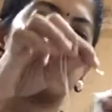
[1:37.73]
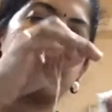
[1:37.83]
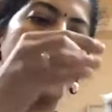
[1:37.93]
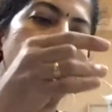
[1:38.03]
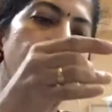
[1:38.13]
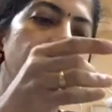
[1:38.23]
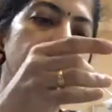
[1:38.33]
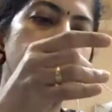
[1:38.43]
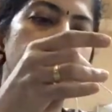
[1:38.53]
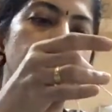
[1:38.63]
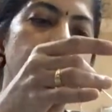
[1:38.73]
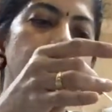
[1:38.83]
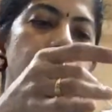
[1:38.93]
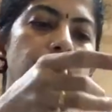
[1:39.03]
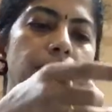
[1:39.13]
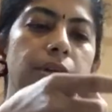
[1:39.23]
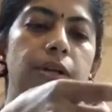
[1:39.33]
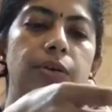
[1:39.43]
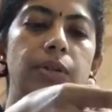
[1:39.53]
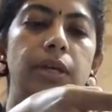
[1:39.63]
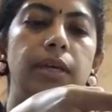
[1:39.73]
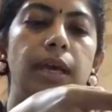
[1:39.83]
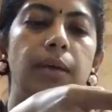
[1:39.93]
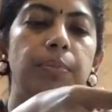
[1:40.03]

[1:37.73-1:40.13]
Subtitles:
and put it into the gap.